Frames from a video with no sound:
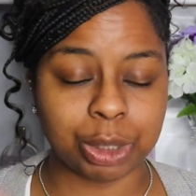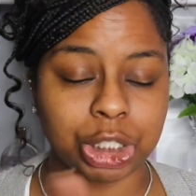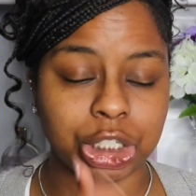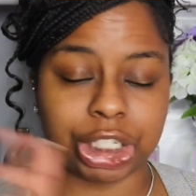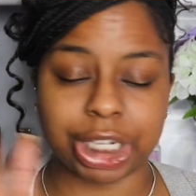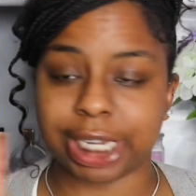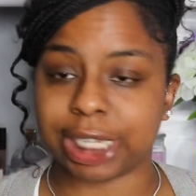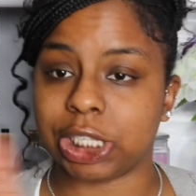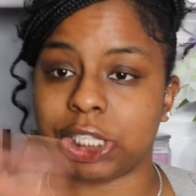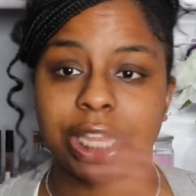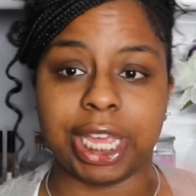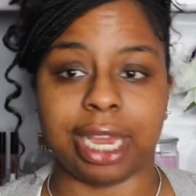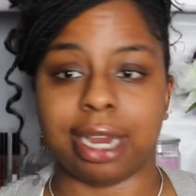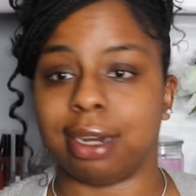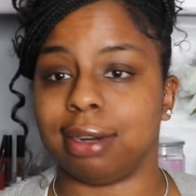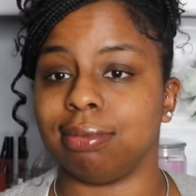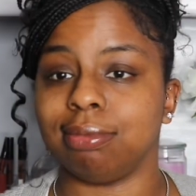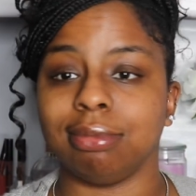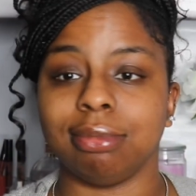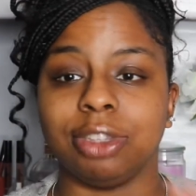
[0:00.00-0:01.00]
was just
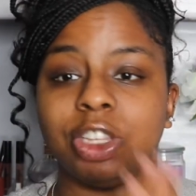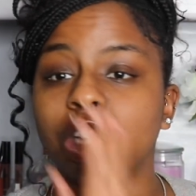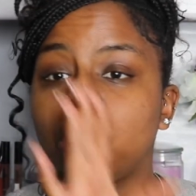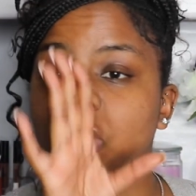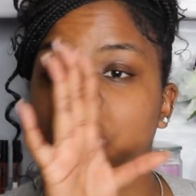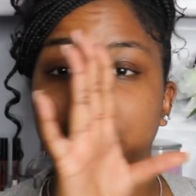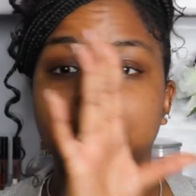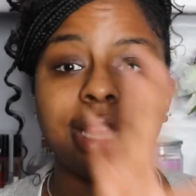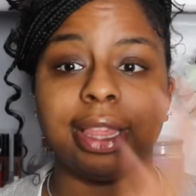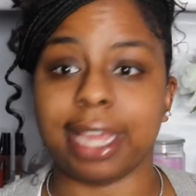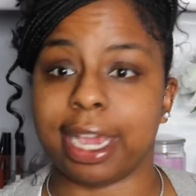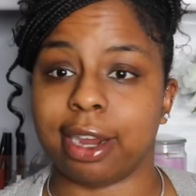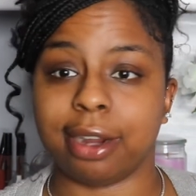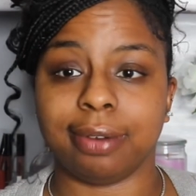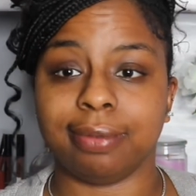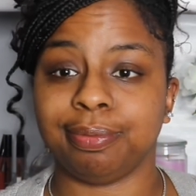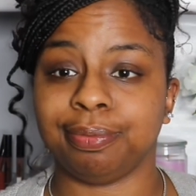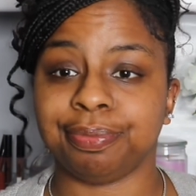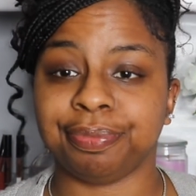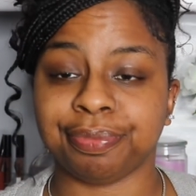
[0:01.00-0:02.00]
there, literally
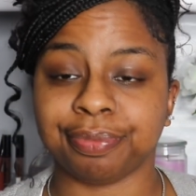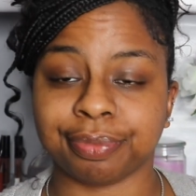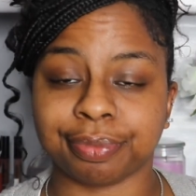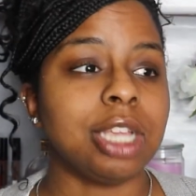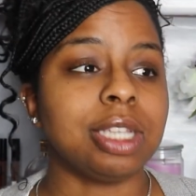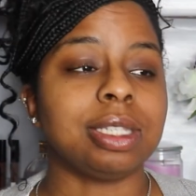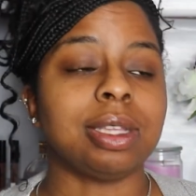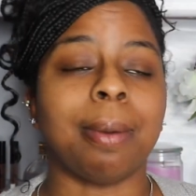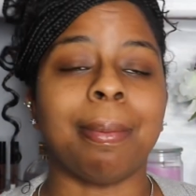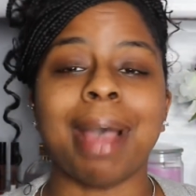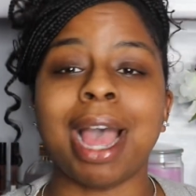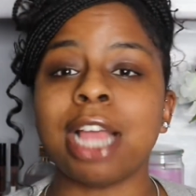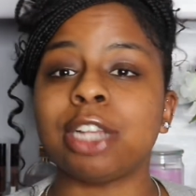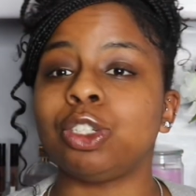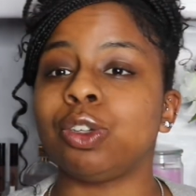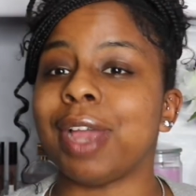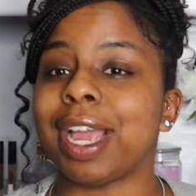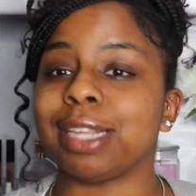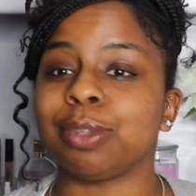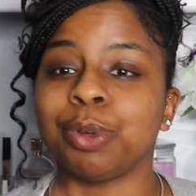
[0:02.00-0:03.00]
there. So
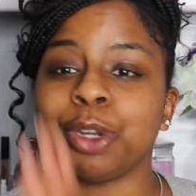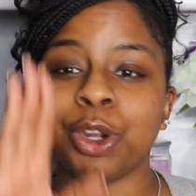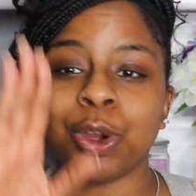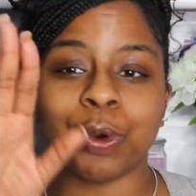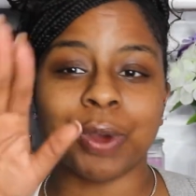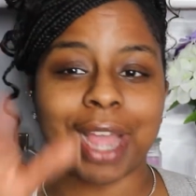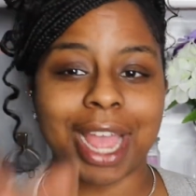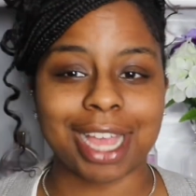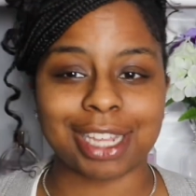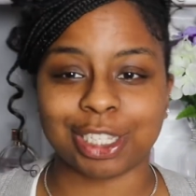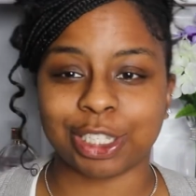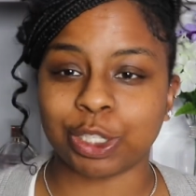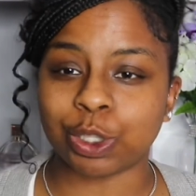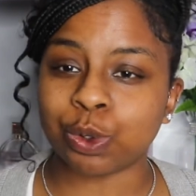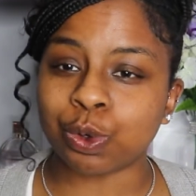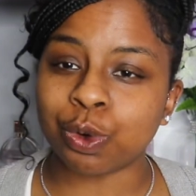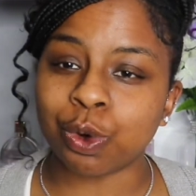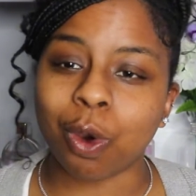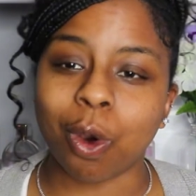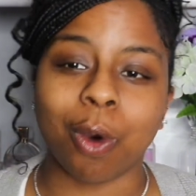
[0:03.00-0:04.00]
mind you, as we're going, as the
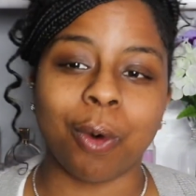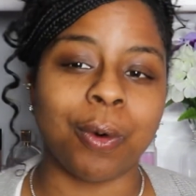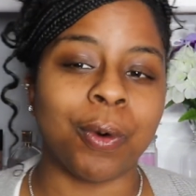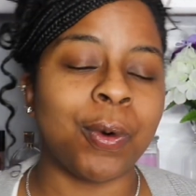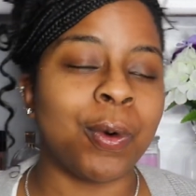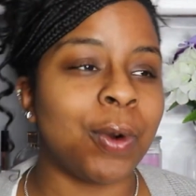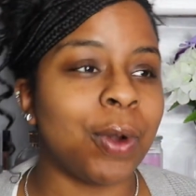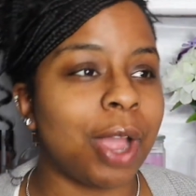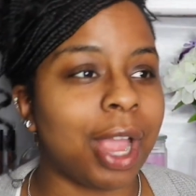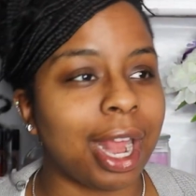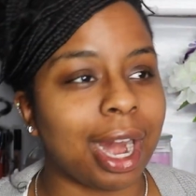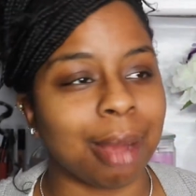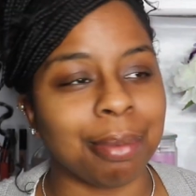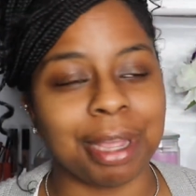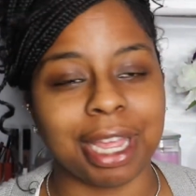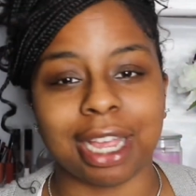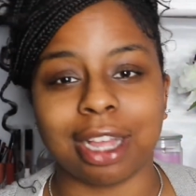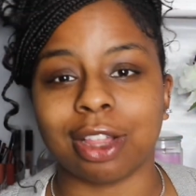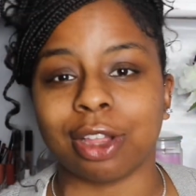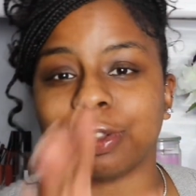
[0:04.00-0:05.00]
school go on, I'm
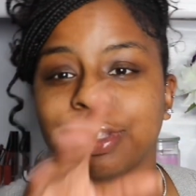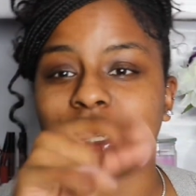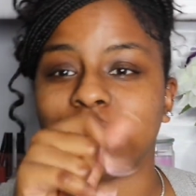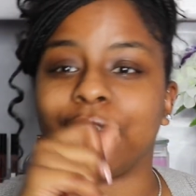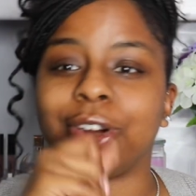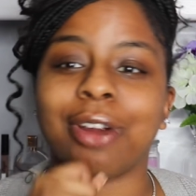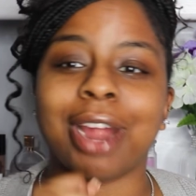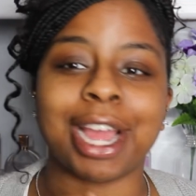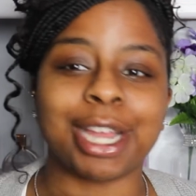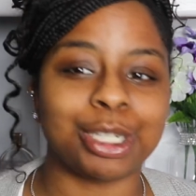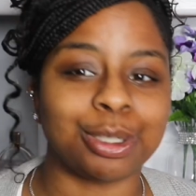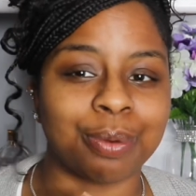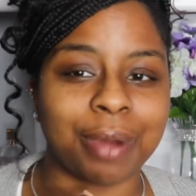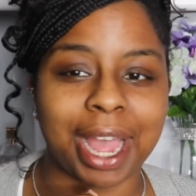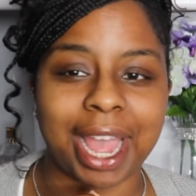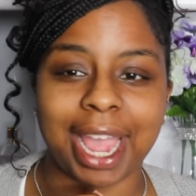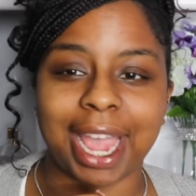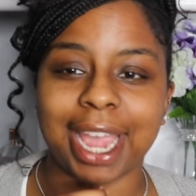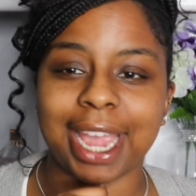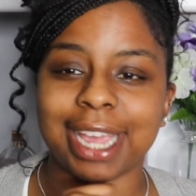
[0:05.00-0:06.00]
getting closer to
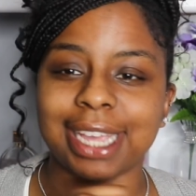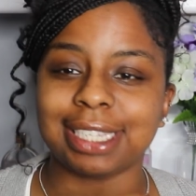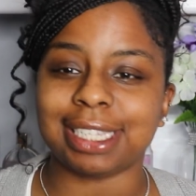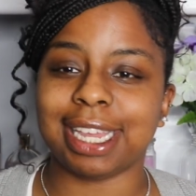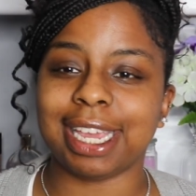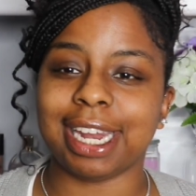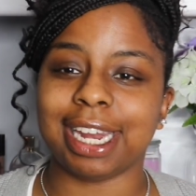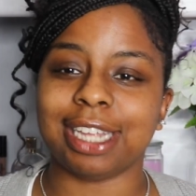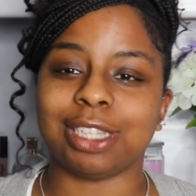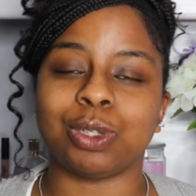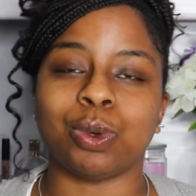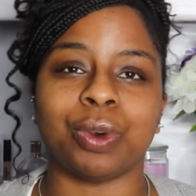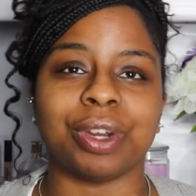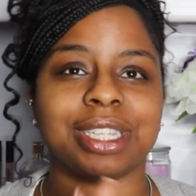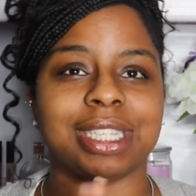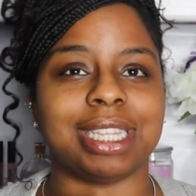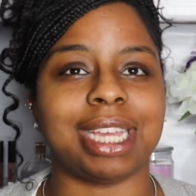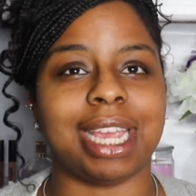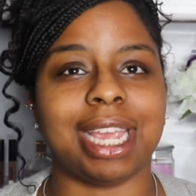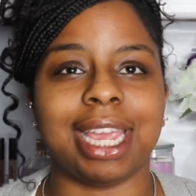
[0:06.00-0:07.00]
graduate. It's getting
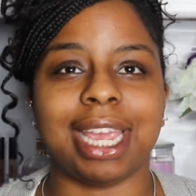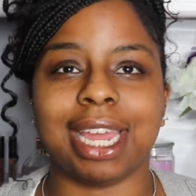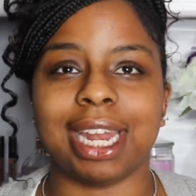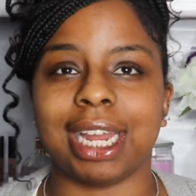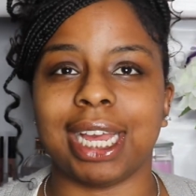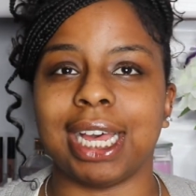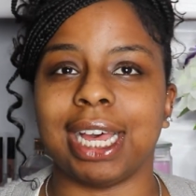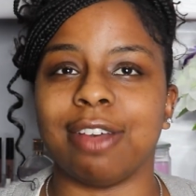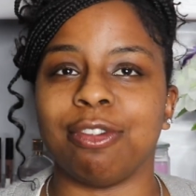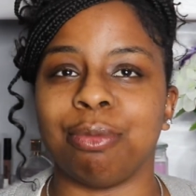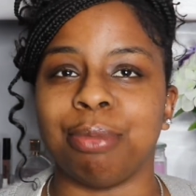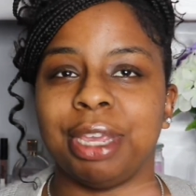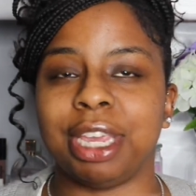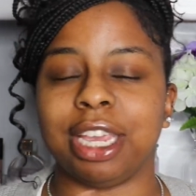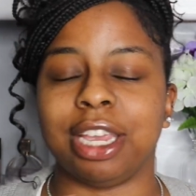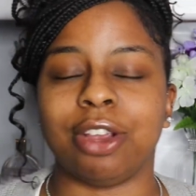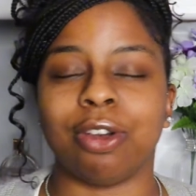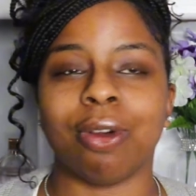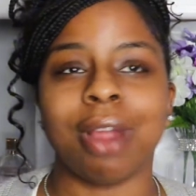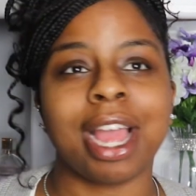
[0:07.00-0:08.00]
towards the end of
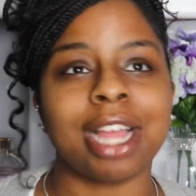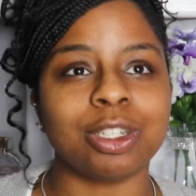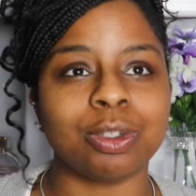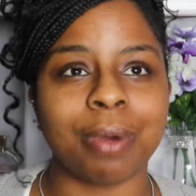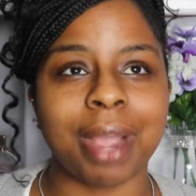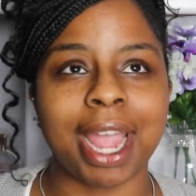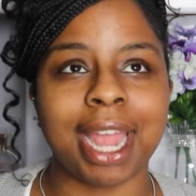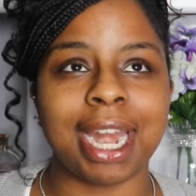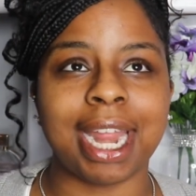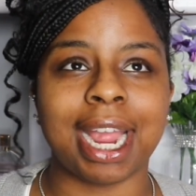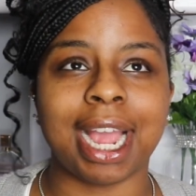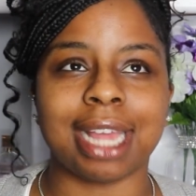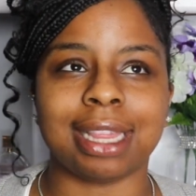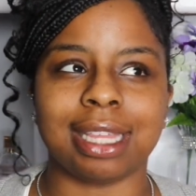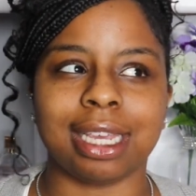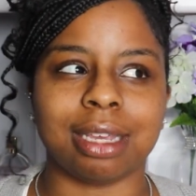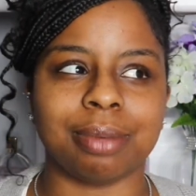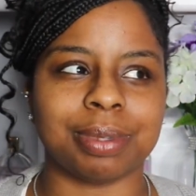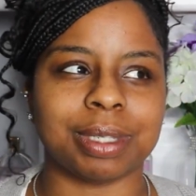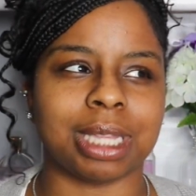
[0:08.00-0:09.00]
me graduating. I
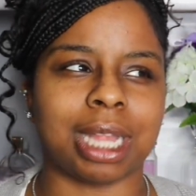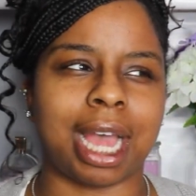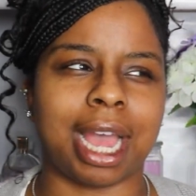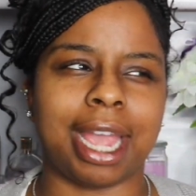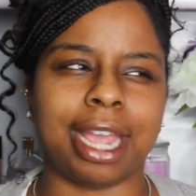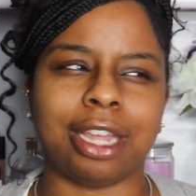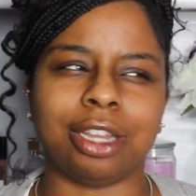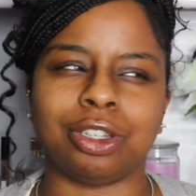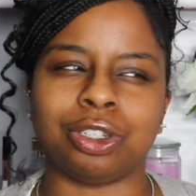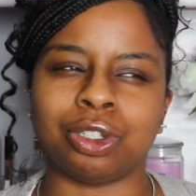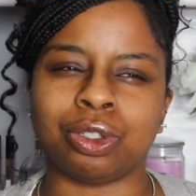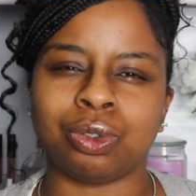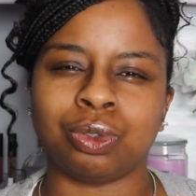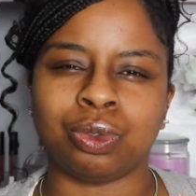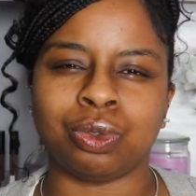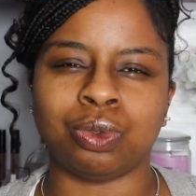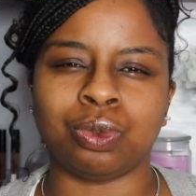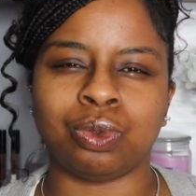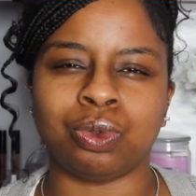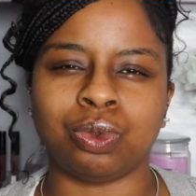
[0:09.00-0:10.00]
think it was like
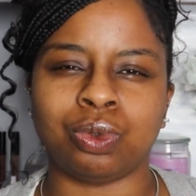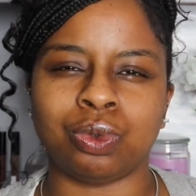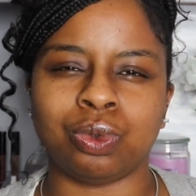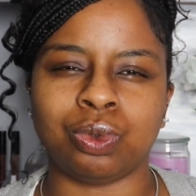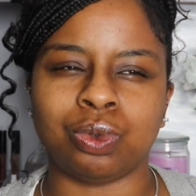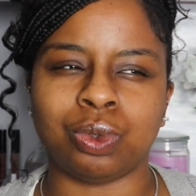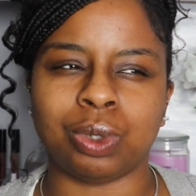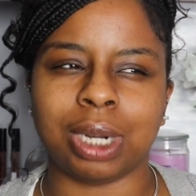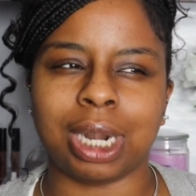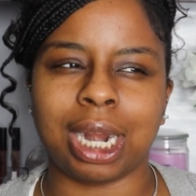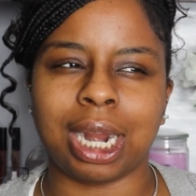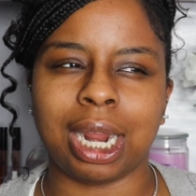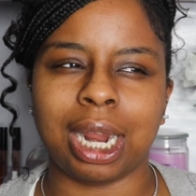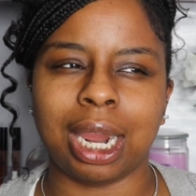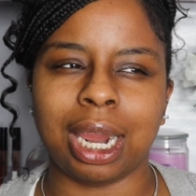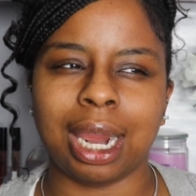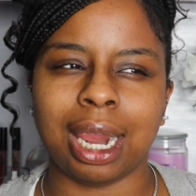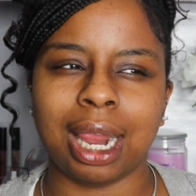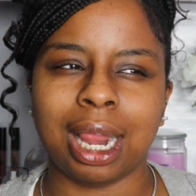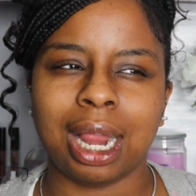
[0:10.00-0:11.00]
June,